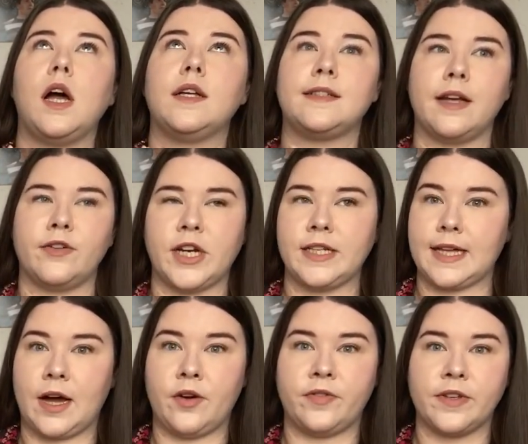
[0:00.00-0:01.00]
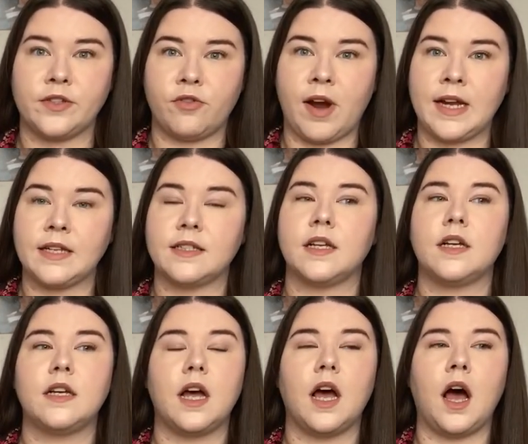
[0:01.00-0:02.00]
Sarah Jane's outfit's great.
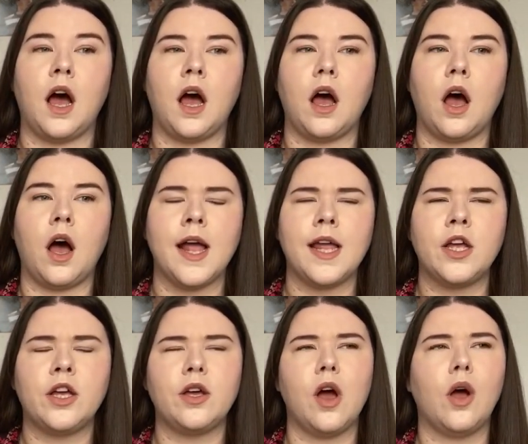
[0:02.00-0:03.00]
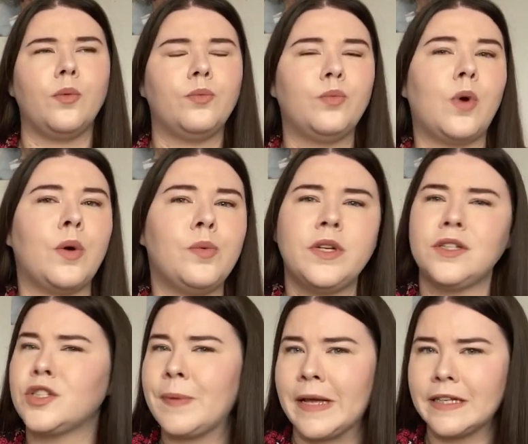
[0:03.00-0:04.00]
I would
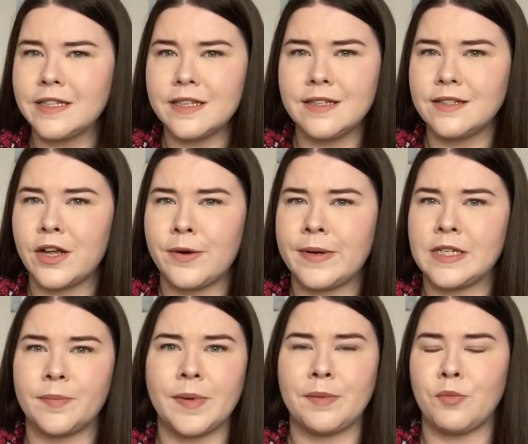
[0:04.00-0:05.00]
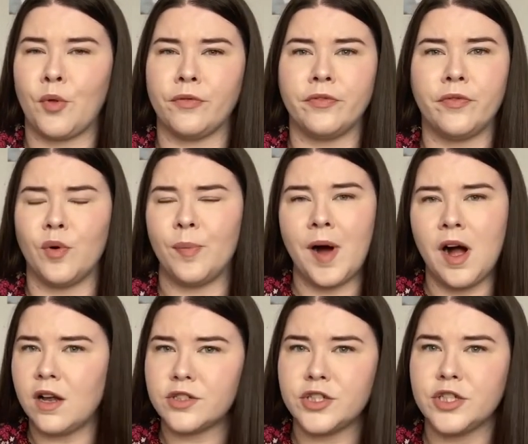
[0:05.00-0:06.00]
expect this is going to end up being more than four
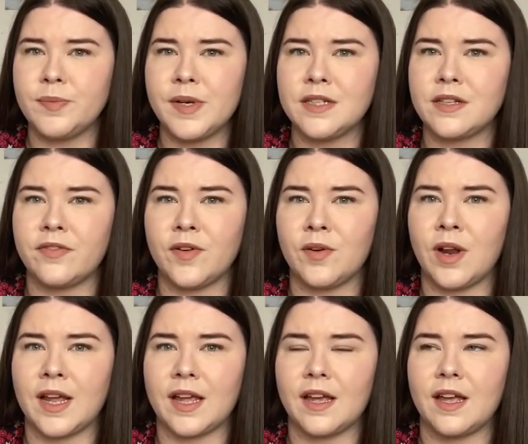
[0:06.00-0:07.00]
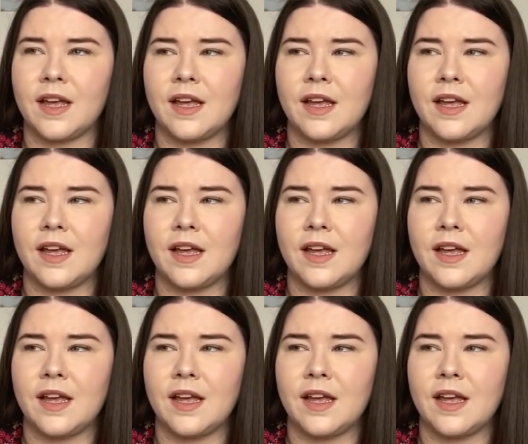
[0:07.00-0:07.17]
parts, just because I feel like